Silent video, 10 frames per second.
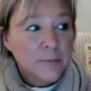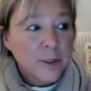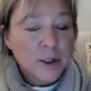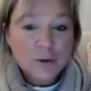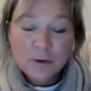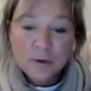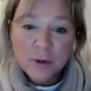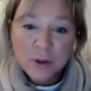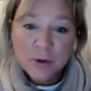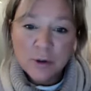you
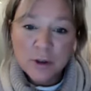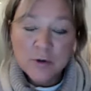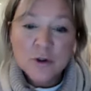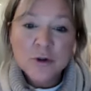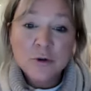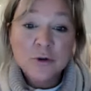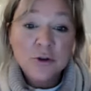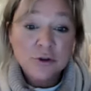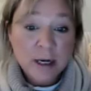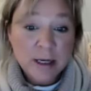you use your
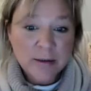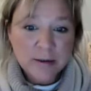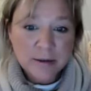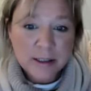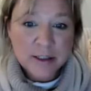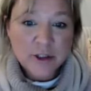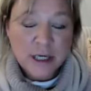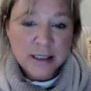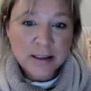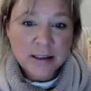strength as a
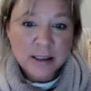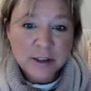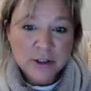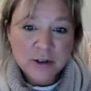gentleness.